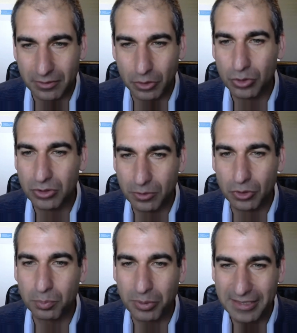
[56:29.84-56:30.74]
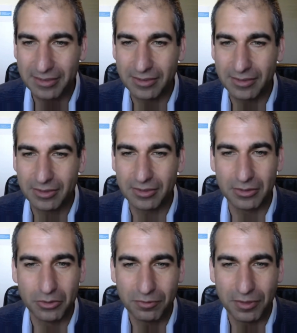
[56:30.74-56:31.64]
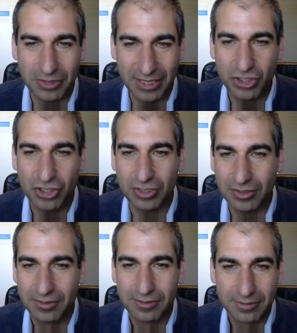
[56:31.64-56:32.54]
Good mm. good practice, the good foundation.